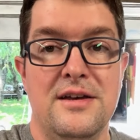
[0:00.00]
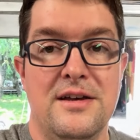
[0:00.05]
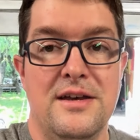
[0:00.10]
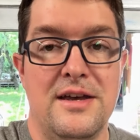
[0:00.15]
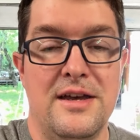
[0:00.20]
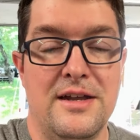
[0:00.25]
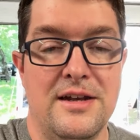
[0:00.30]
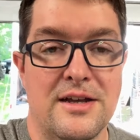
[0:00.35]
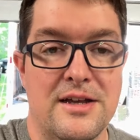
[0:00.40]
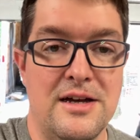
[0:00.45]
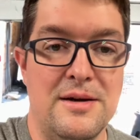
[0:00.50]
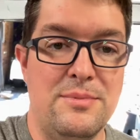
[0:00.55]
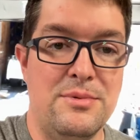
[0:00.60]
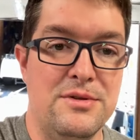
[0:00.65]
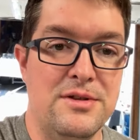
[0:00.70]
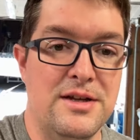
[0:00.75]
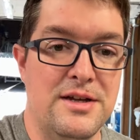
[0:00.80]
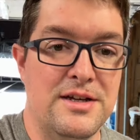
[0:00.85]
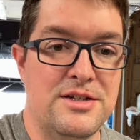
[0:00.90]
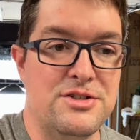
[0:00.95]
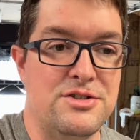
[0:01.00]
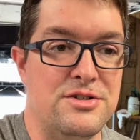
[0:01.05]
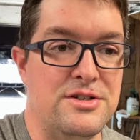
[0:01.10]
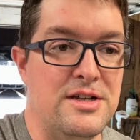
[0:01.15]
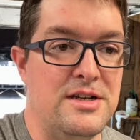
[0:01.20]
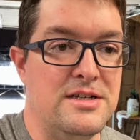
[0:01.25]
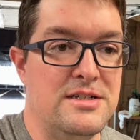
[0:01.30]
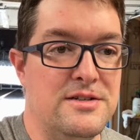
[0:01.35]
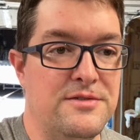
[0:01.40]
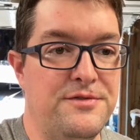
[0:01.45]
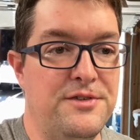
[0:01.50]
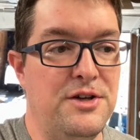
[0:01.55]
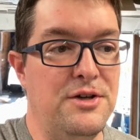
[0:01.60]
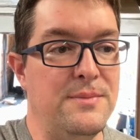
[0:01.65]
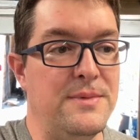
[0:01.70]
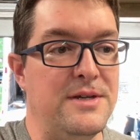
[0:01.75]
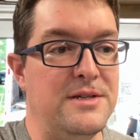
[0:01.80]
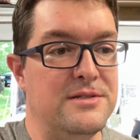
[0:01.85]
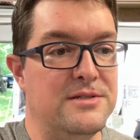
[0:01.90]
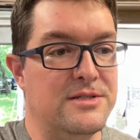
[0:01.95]
and a couple of extra days to
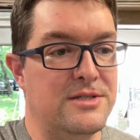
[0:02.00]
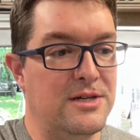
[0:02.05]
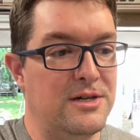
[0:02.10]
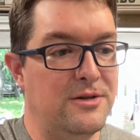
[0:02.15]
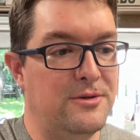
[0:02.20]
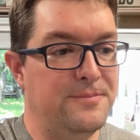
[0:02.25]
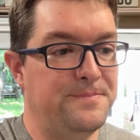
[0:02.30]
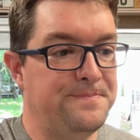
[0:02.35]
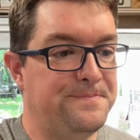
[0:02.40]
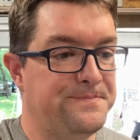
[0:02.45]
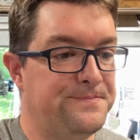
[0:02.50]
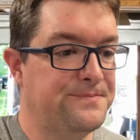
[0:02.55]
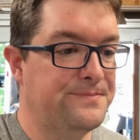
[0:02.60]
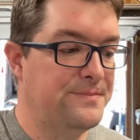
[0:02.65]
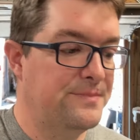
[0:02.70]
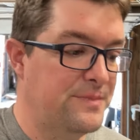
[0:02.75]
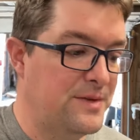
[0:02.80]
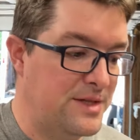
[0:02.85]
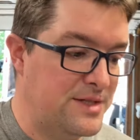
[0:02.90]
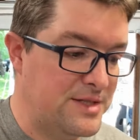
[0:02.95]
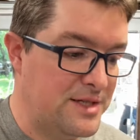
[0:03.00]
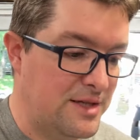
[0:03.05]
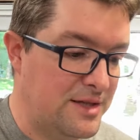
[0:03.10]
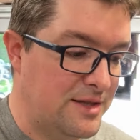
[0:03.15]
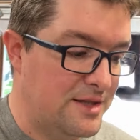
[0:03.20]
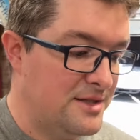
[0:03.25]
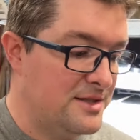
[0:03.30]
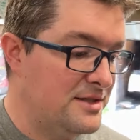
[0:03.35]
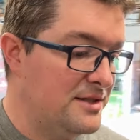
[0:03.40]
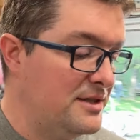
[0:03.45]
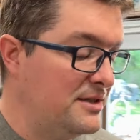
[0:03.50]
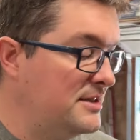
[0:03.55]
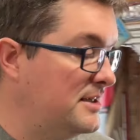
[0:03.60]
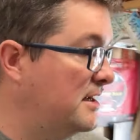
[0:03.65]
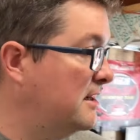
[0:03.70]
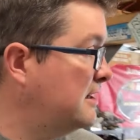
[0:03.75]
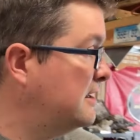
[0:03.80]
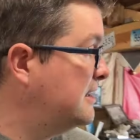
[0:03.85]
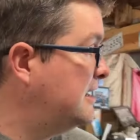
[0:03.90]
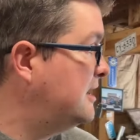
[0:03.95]
film it. So let's get this thing
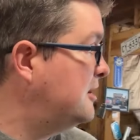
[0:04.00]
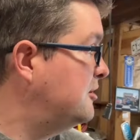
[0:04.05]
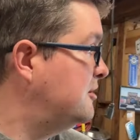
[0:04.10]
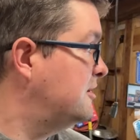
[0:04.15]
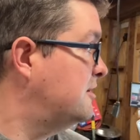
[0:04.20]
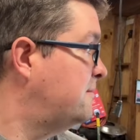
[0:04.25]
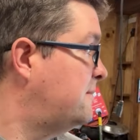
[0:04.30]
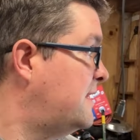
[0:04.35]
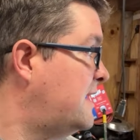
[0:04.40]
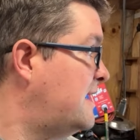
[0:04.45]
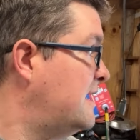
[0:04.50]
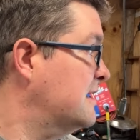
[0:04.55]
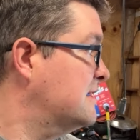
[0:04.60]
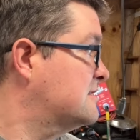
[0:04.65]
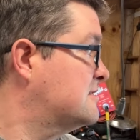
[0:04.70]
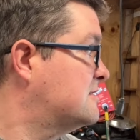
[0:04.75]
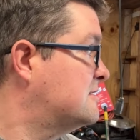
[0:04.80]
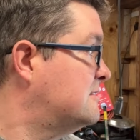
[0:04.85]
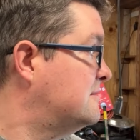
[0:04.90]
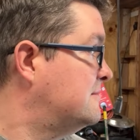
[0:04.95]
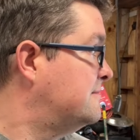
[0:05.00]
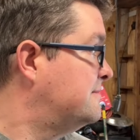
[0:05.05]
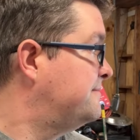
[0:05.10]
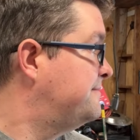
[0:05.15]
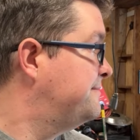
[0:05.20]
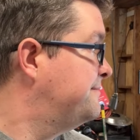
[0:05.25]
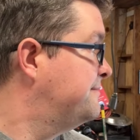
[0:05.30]
taken out of the box and